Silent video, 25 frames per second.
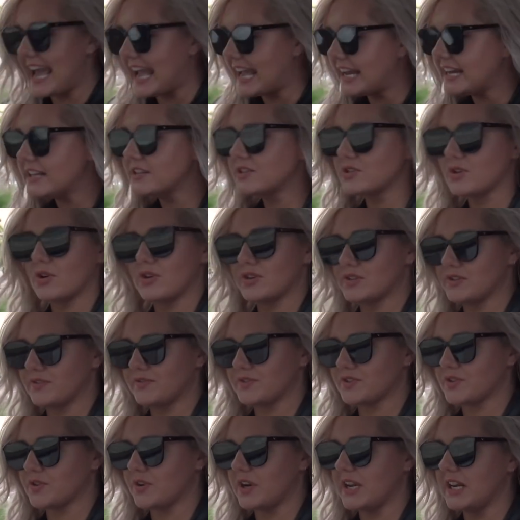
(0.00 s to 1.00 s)
any sort of
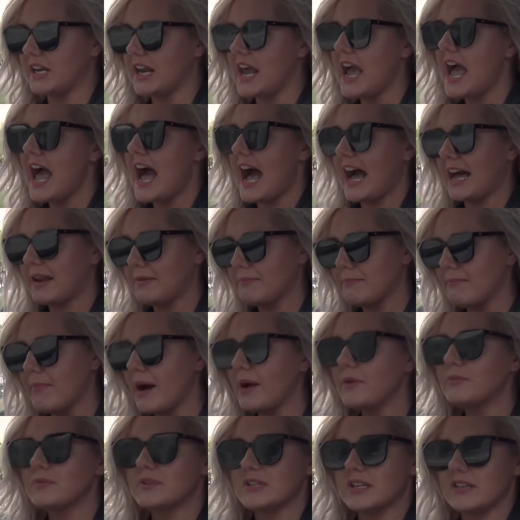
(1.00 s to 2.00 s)
screen, and
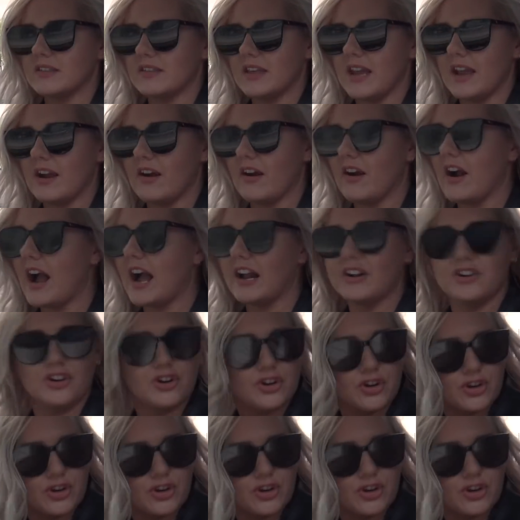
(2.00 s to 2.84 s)
mount it there, and you're